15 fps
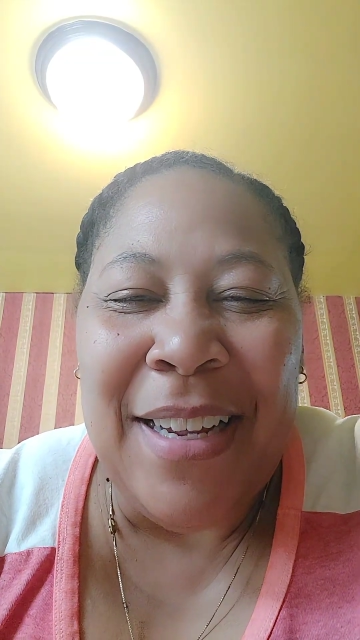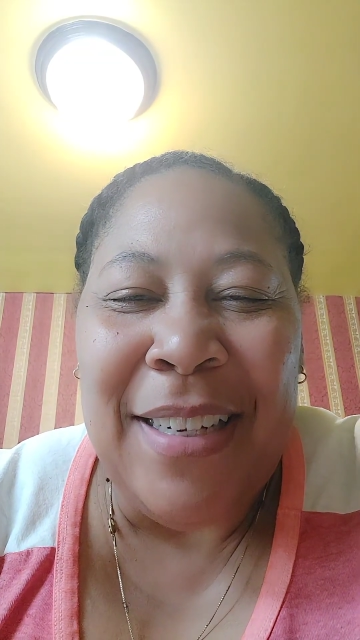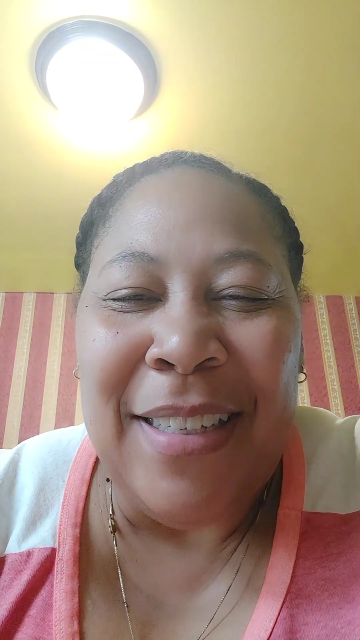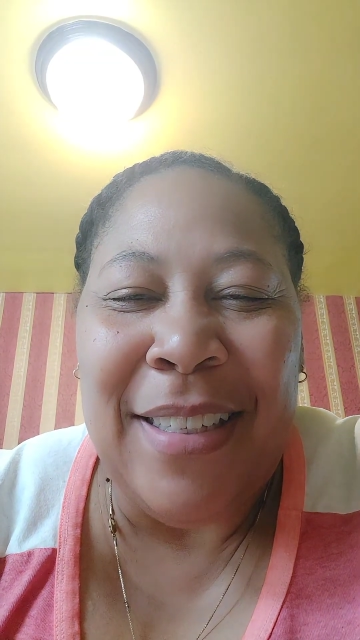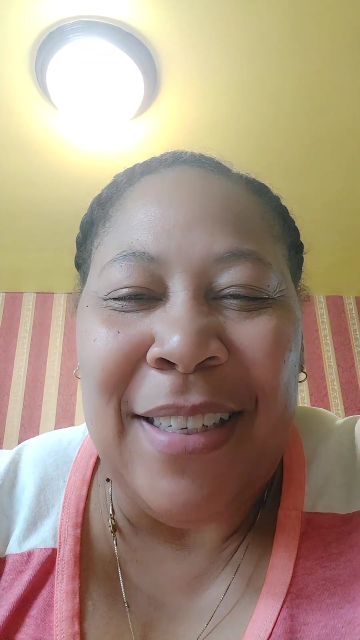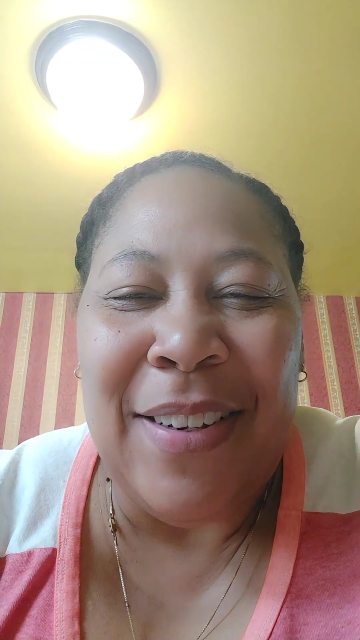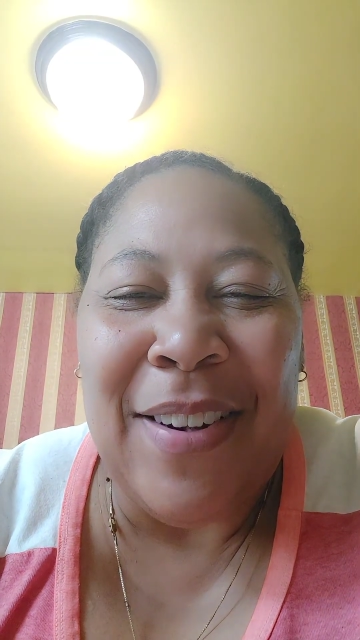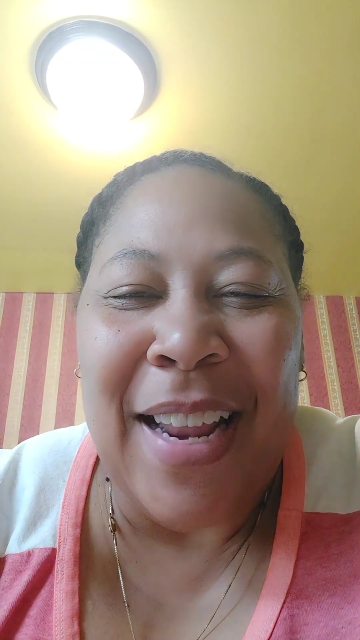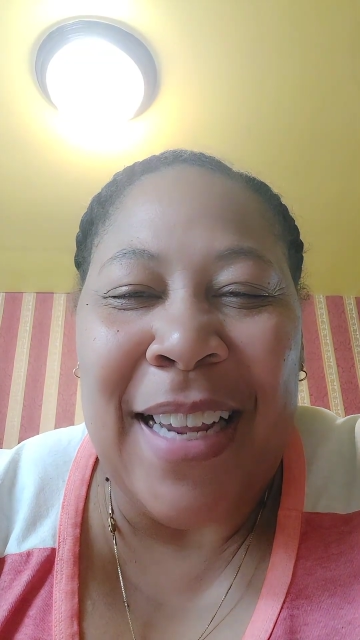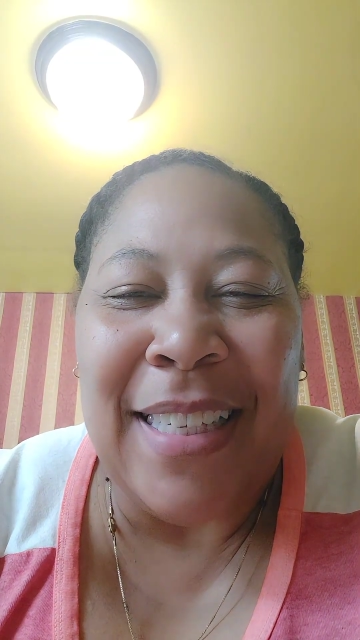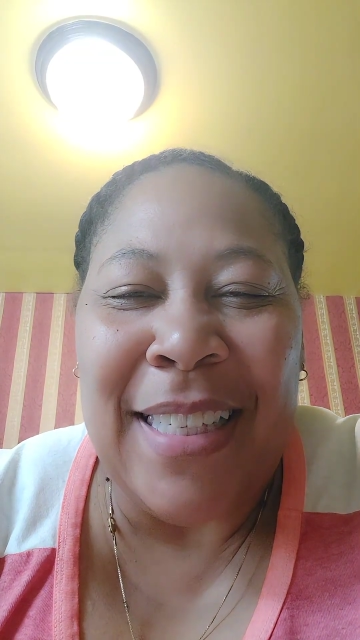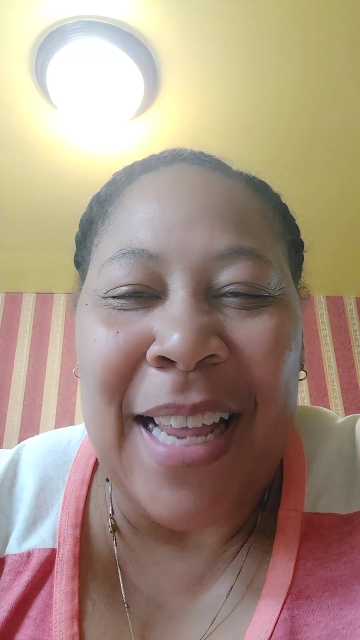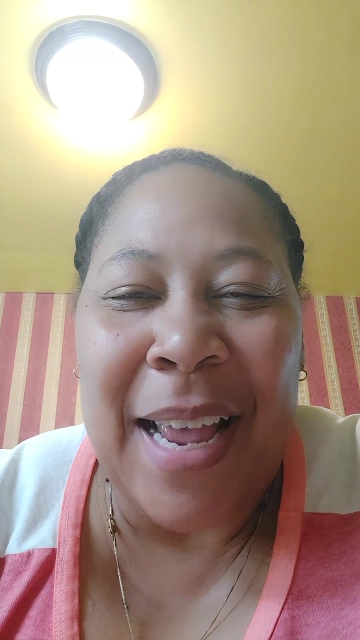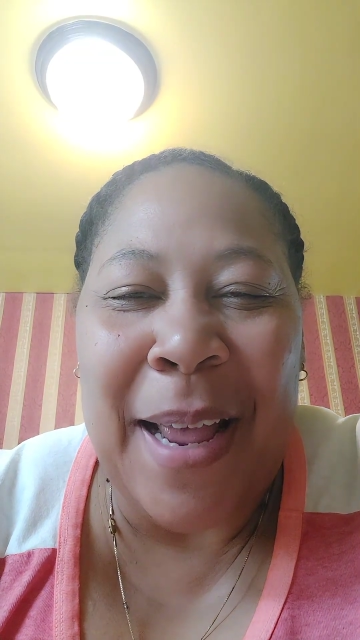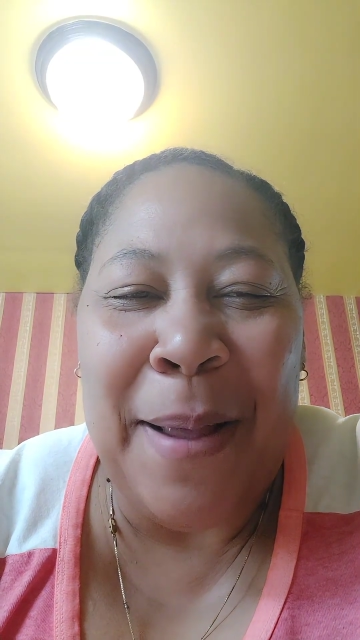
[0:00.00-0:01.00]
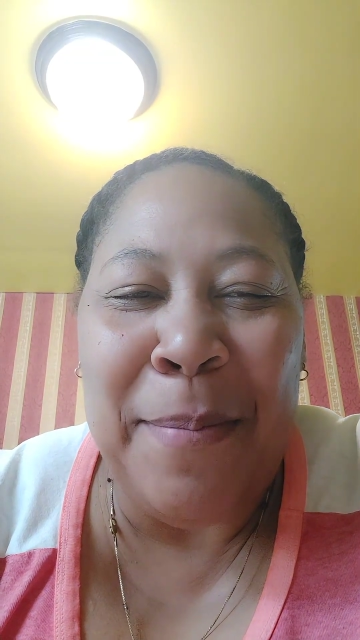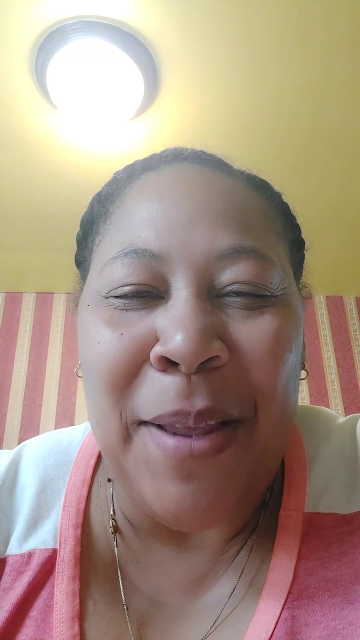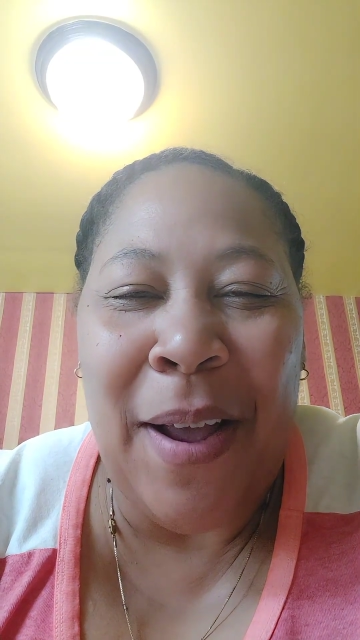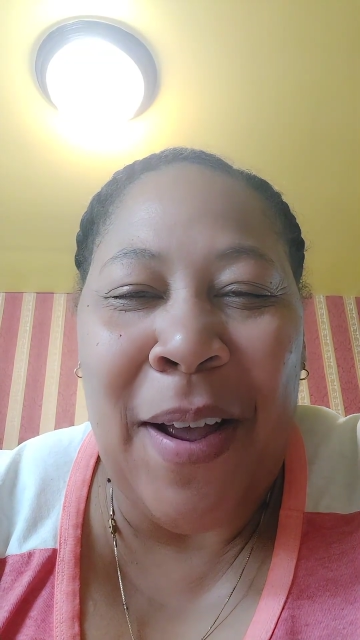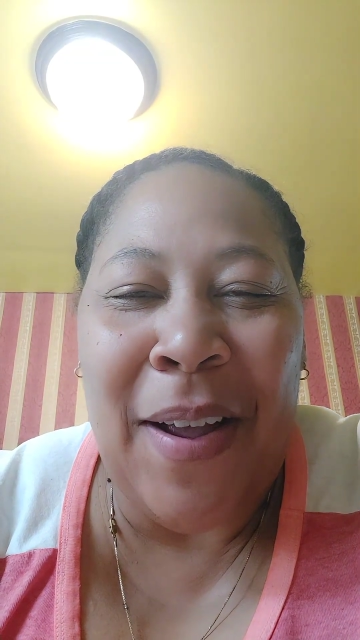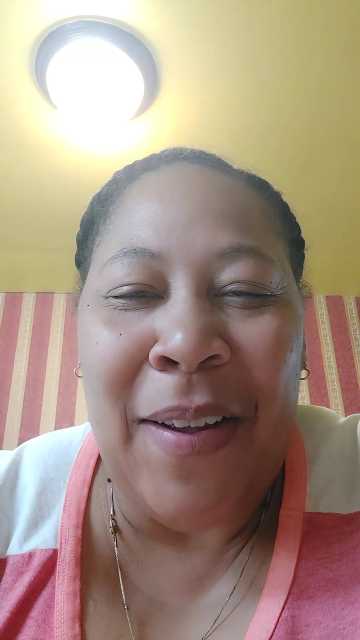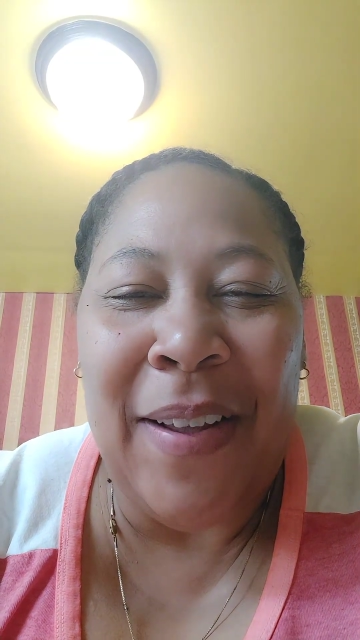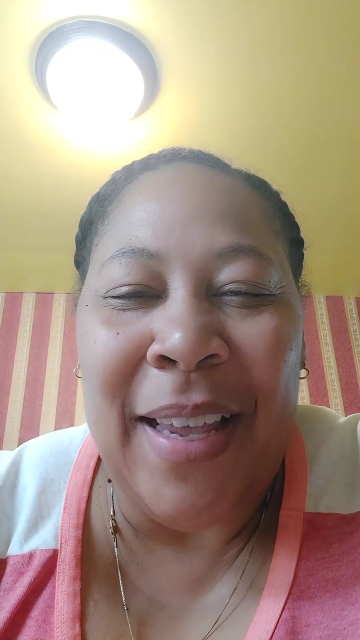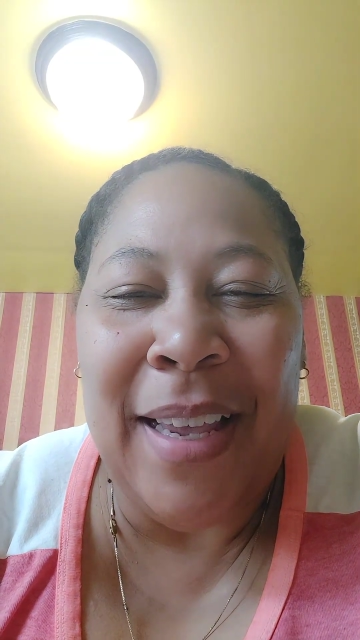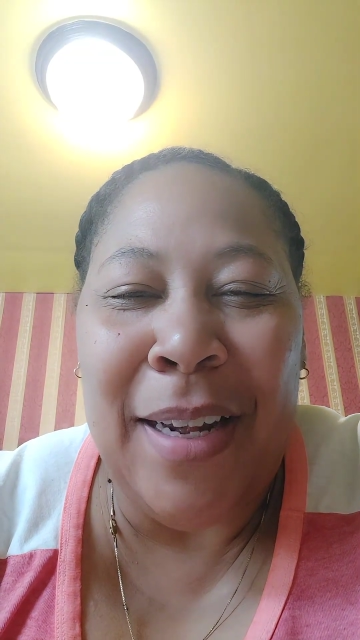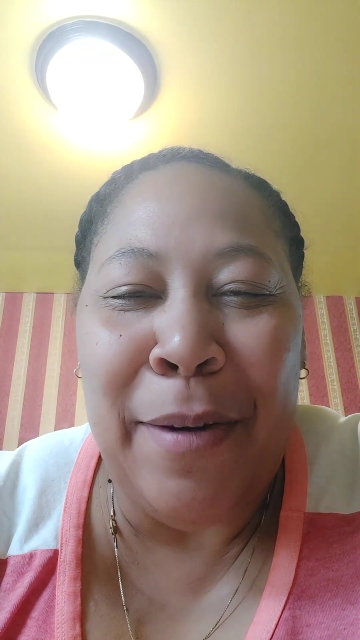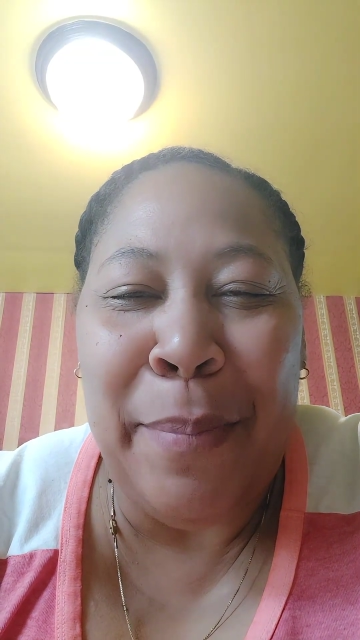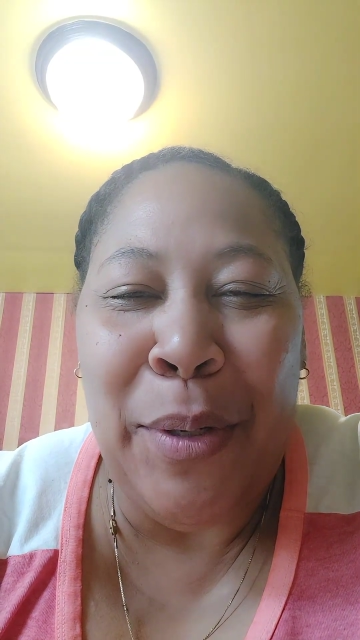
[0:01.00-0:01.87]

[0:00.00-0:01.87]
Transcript: So next time y'all in the